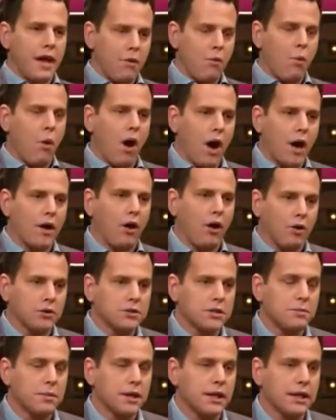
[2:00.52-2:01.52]
they want
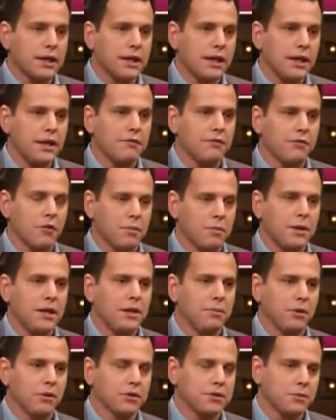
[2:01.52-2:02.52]
ultimately for
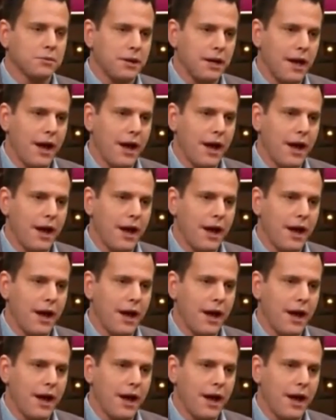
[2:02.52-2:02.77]
people to